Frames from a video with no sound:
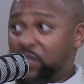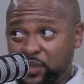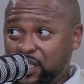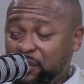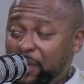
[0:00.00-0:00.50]

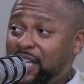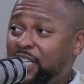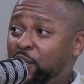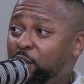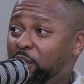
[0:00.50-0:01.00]
written by
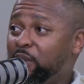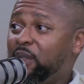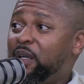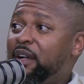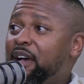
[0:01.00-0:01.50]
Neo.
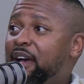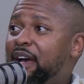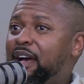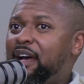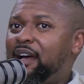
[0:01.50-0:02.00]

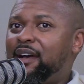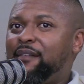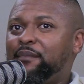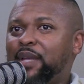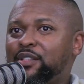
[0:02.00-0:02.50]

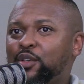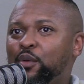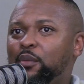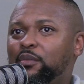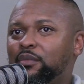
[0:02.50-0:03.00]

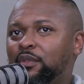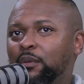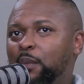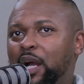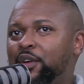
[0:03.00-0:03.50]
So
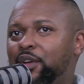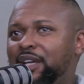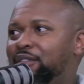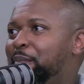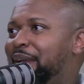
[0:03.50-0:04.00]
Mario
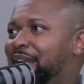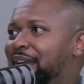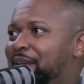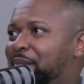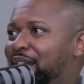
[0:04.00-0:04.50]
never made
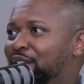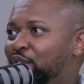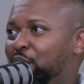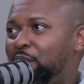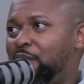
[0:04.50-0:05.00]
any money
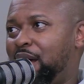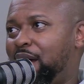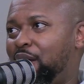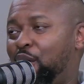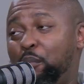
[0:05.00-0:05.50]
from
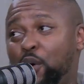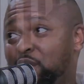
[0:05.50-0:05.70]
a composer